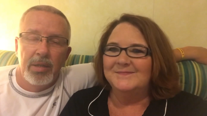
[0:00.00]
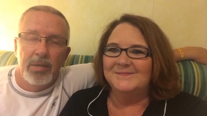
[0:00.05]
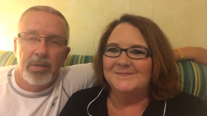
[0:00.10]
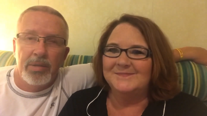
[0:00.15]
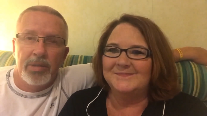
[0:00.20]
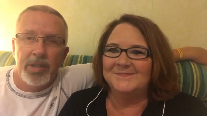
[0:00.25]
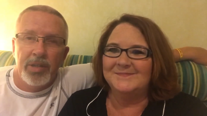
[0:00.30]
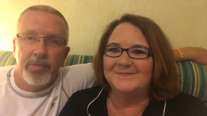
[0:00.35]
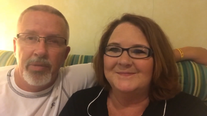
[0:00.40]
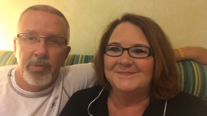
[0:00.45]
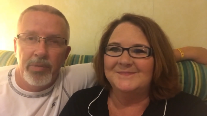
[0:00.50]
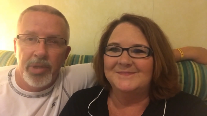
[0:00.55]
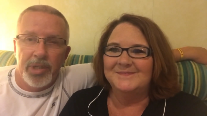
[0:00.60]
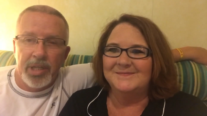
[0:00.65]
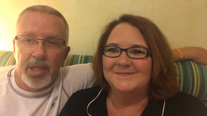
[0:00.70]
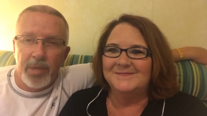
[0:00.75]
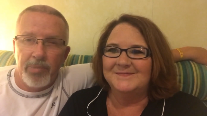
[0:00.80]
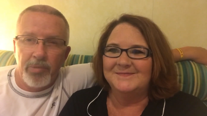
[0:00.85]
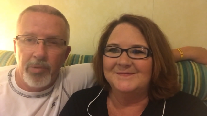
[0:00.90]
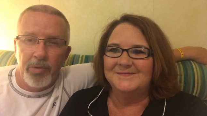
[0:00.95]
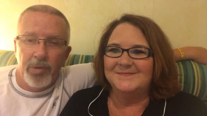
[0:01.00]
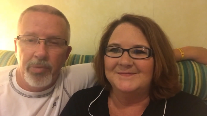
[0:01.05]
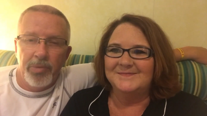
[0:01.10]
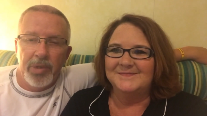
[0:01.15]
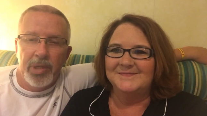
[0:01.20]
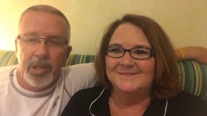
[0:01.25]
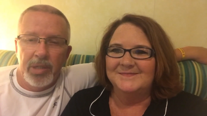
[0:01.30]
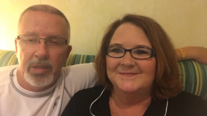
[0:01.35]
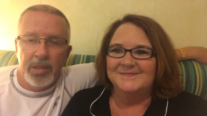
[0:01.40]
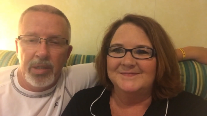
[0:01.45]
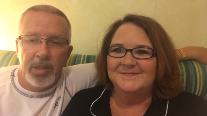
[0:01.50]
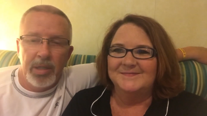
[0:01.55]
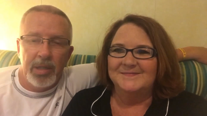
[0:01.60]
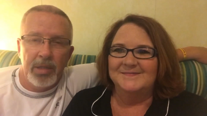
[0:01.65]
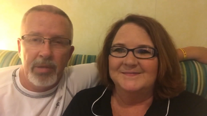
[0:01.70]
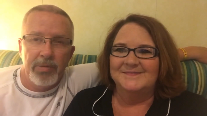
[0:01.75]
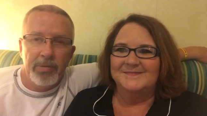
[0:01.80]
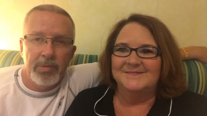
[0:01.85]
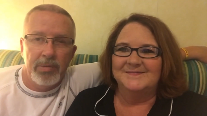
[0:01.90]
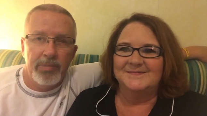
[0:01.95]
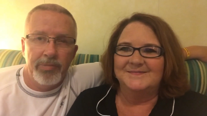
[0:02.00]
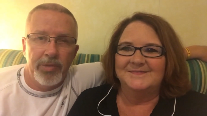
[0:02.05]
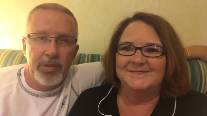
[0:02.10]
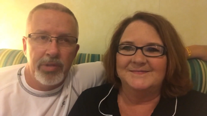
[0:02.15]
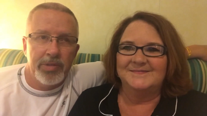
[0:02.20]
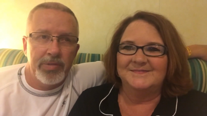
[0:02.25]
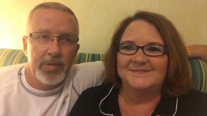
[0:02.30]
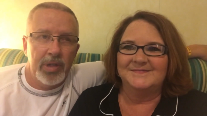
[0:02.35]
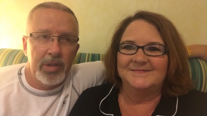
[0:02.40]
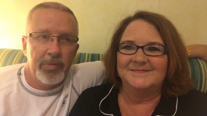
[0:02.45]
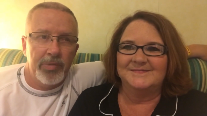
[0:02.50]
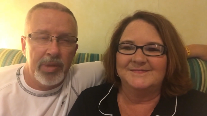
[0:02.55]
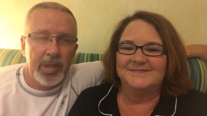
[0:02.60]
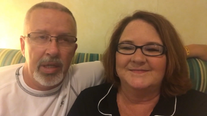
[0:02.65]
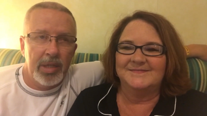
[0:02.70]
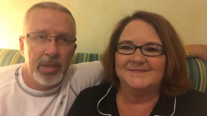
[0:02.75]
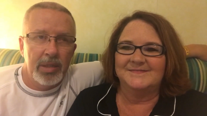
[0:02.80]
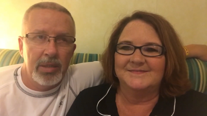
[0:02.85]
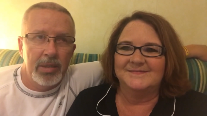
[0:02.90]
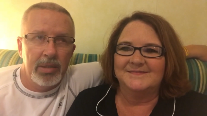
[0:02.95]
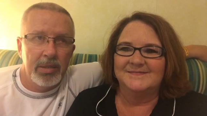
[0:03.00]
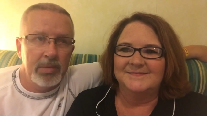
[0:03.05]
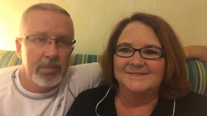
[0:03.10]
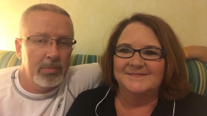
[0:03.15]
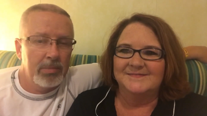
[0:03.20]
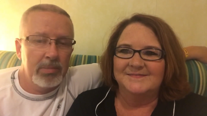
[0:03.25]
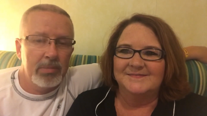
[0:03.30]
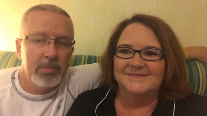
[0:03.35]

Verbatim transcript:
Speaker 1: Let me give you a recap of what we done today. First off, we got up,